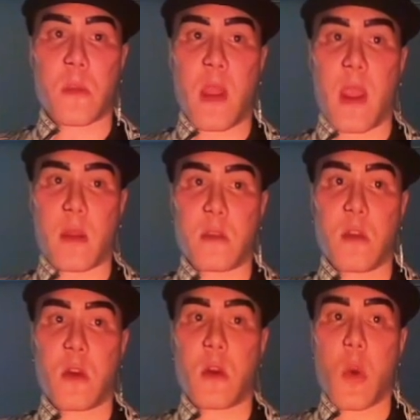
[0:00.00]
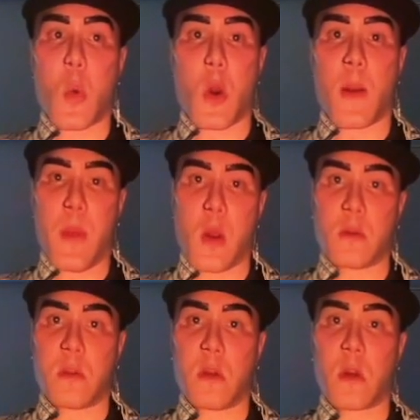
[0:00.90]
to be anterior or
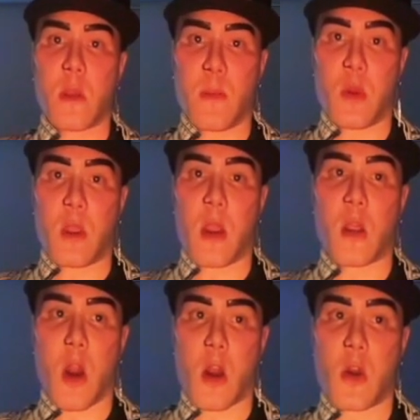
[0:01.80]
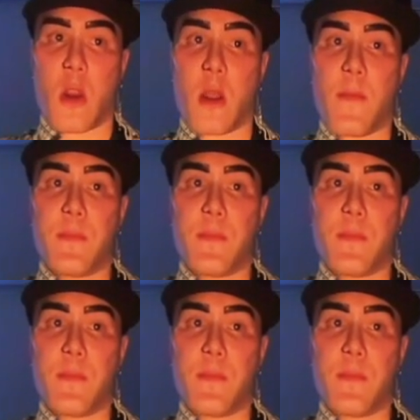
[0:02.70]
posterior communicating artery